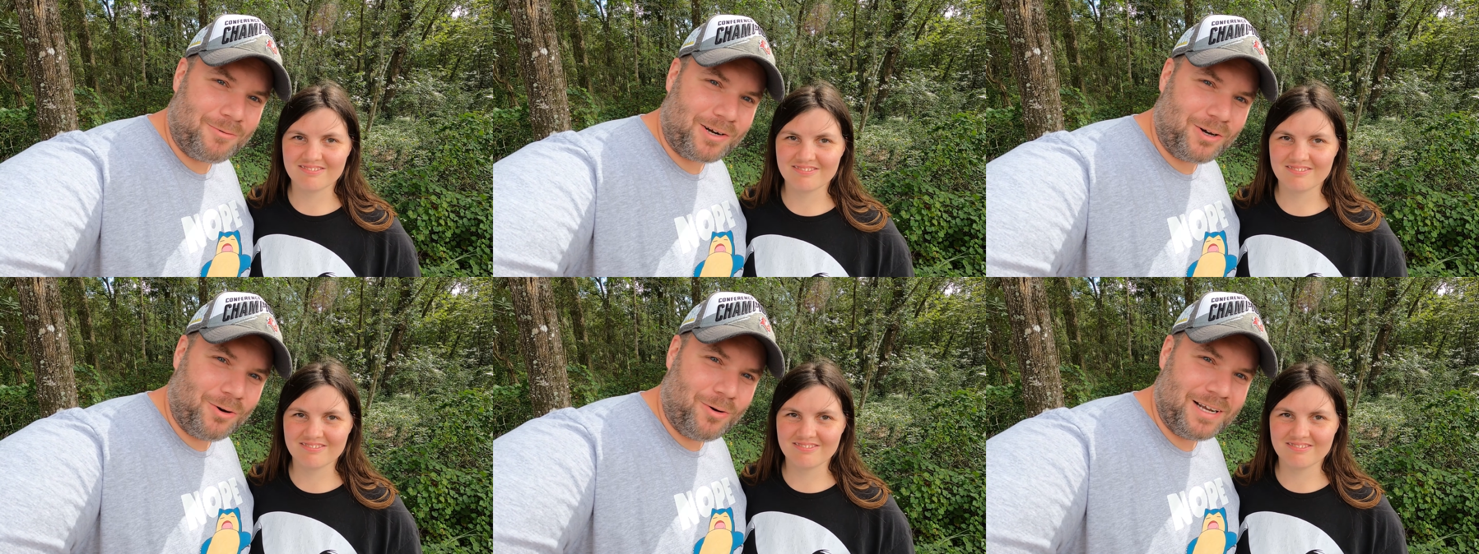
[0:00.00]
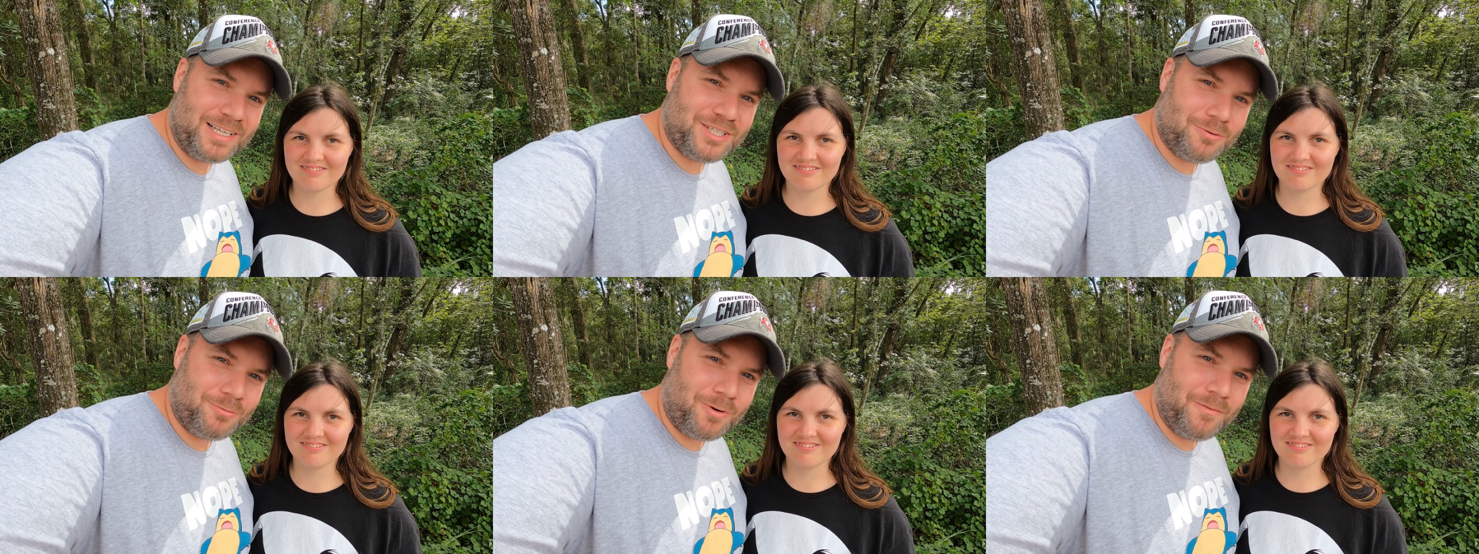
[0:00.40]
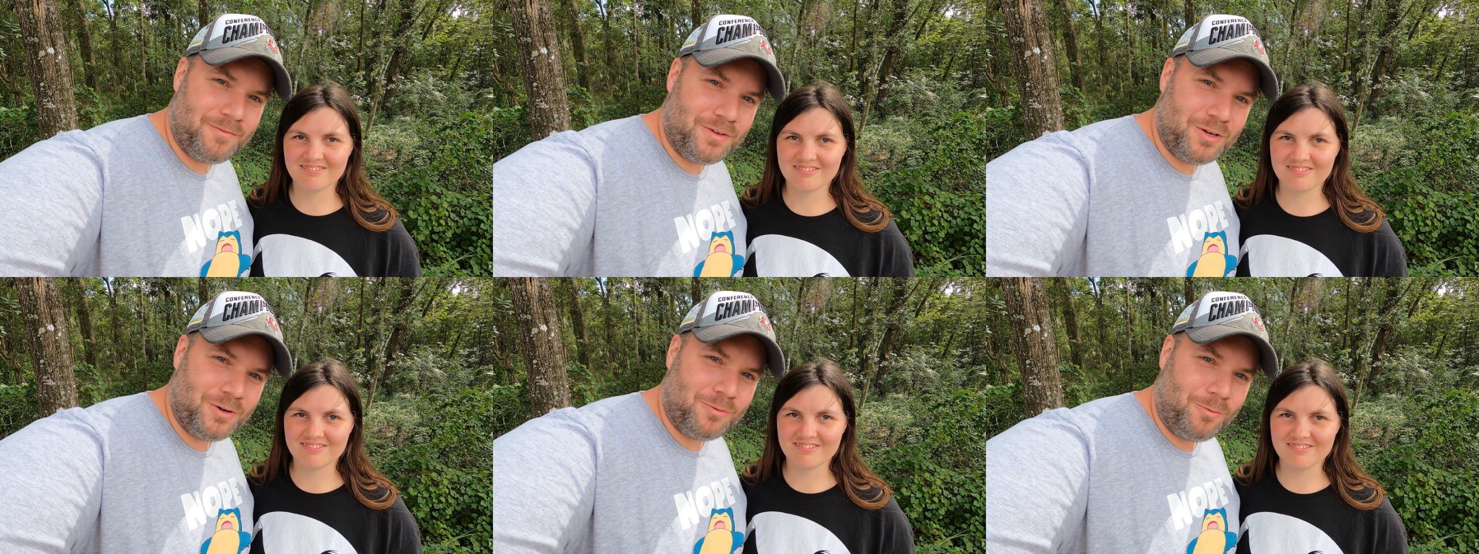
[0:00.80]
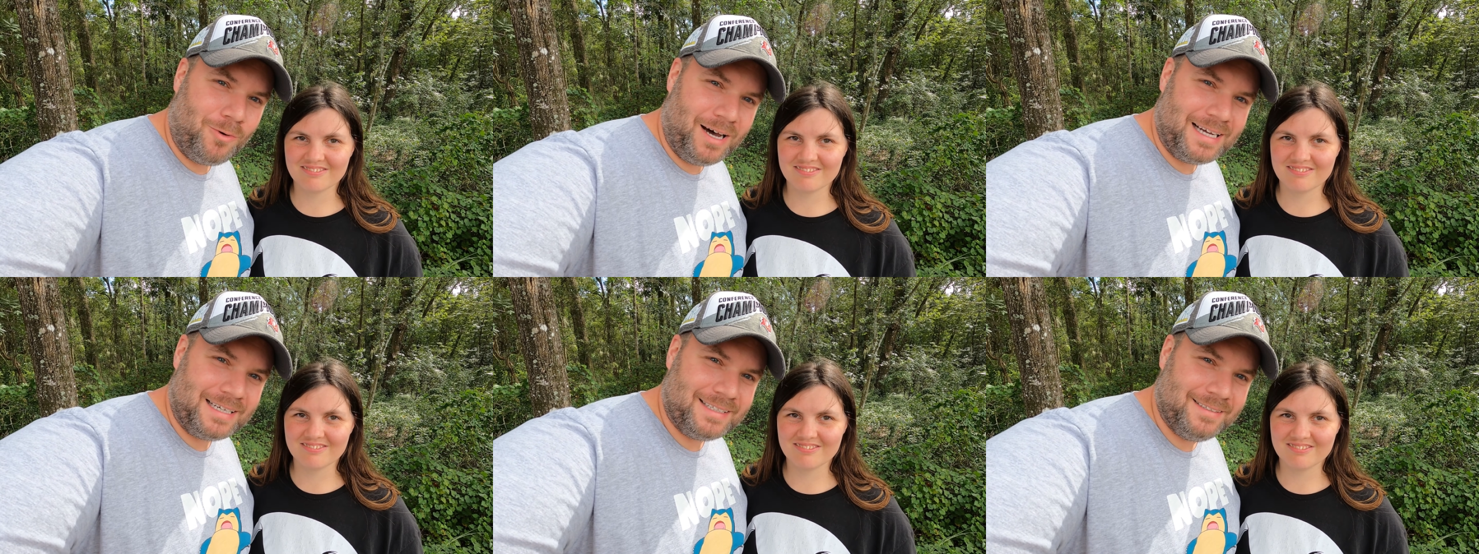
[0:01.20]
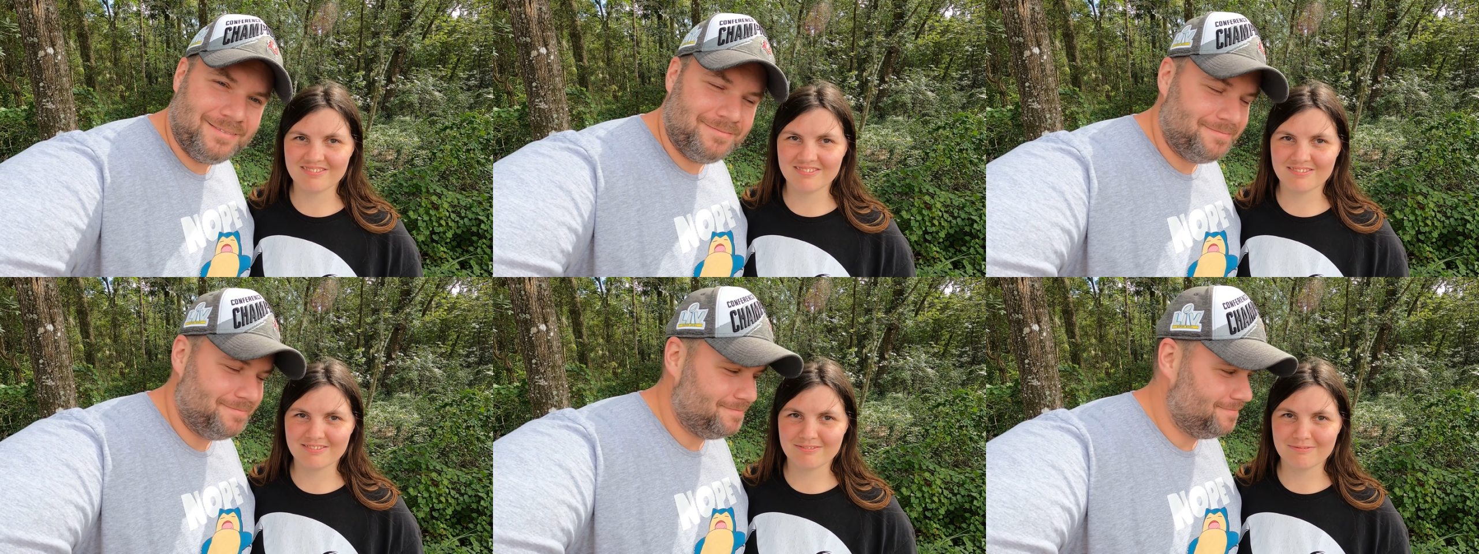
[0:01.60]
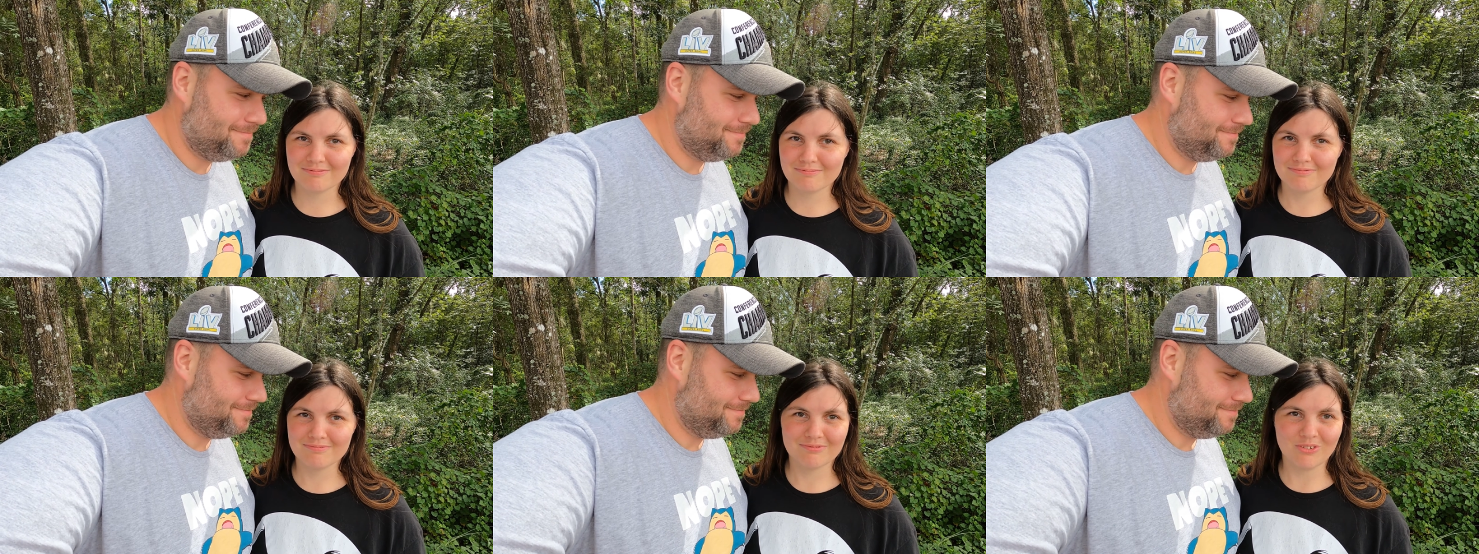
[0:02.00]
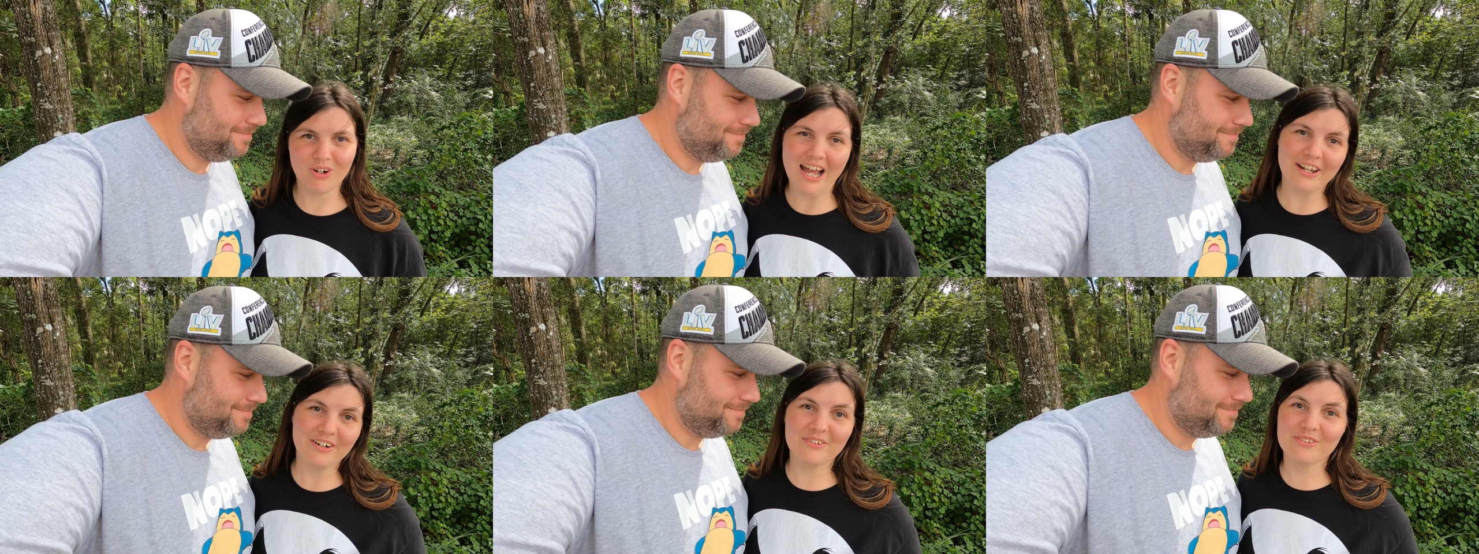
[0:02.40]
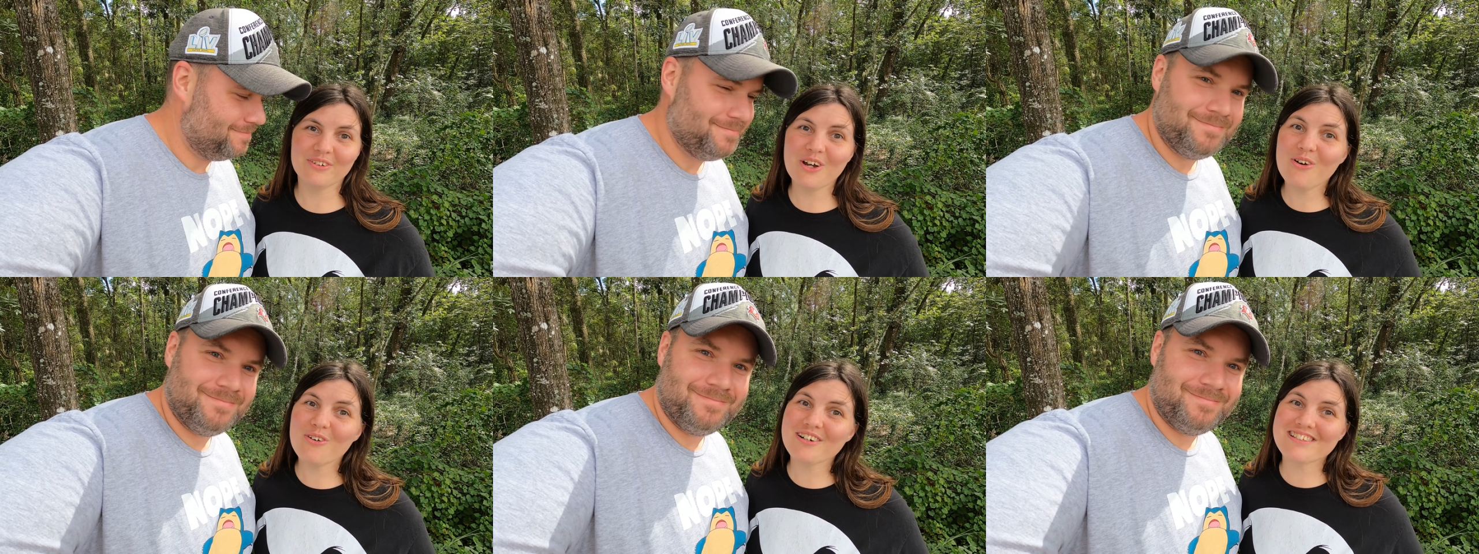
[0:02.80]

Speaker 1: we're going to review what? I don't know